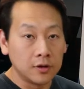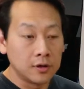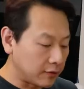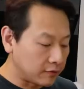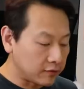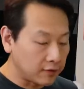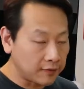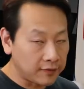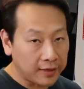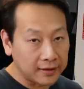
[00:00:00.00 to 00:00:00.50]

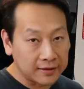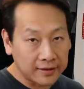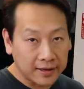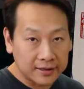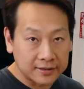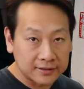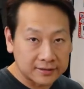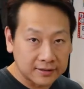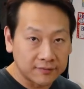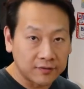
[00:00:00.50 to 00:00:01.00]
If you think
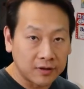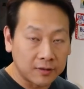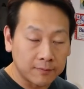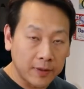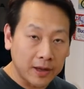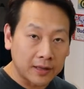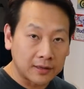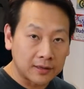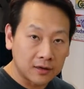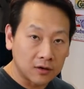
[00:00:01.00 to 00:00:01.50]
there is something
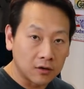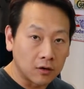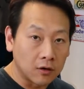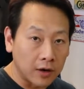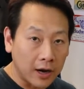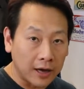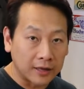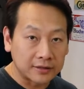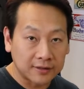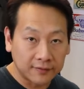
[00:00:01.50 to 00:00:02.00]
better
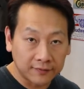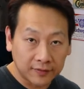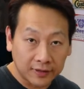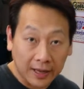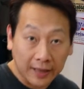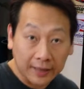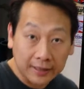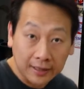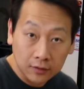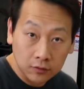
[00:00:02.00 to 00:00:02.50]
or something
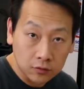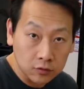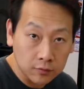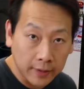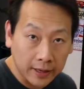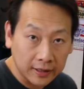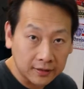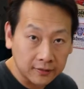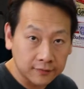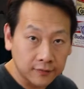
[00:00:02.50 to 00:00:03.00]
I can do
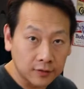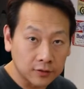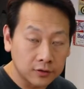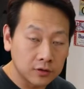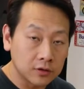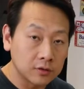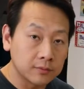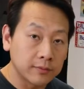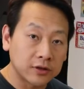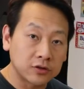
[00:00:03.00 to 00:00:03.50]
better for
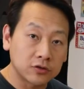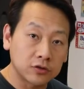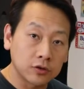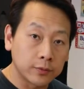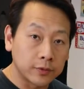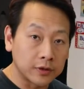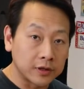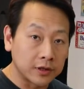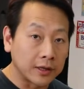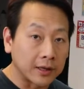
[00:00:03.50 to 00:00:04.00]
you, make sure you
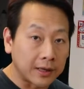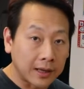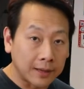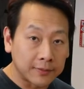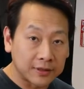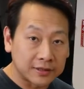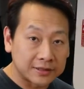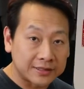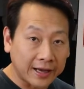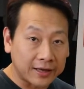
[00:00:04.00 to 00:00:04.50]
put it in the
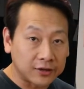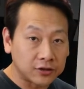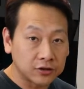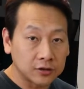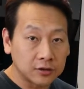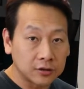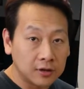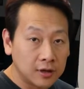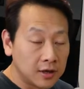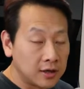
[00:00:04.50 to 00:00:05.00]
comment
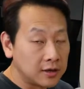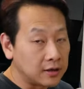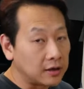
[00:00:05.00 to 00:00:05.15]
section.